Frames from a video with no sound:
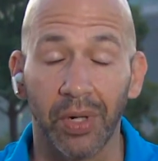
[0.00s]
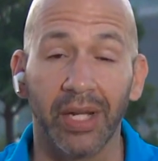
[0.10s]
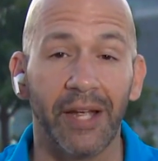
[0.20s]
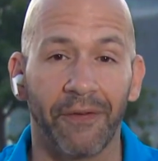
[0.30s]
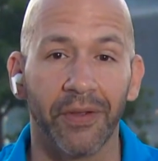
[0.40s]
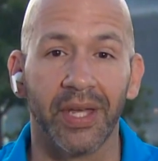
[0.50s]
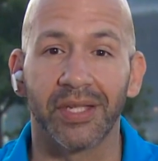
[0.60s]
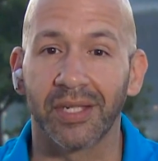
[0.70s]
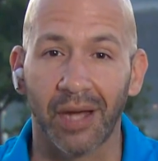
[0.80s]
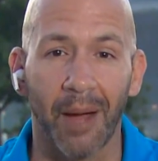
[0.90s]
Really, for
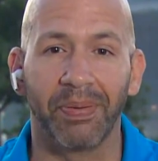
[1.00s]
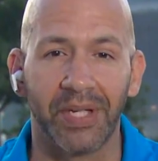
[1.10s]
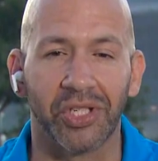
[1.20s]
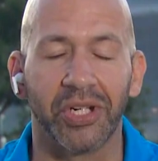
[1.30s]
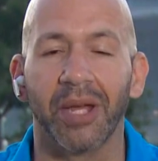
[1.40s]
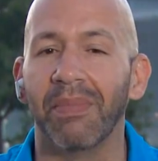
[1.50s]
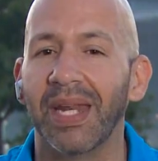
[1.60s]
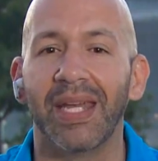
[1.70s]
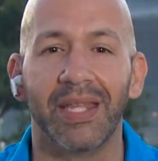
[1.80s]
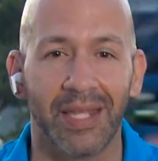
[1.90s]
this competition
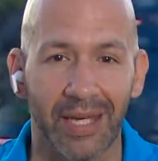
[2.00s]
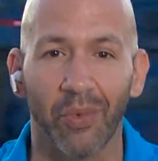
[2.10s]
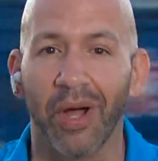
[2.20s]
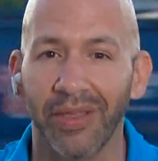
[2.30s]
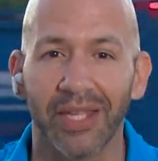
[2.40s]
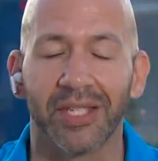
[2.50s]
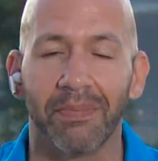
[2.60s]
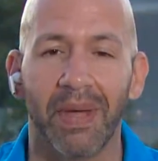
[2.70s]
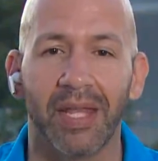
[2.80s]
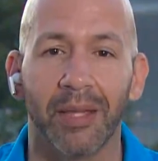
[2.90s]
committee, the one that
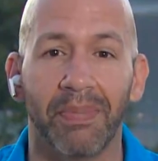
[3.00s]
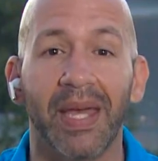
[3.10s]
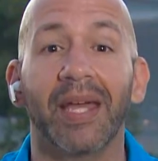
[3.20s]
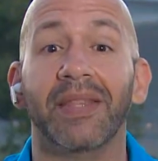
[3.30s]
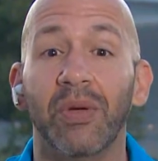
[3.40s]
submitted the bid,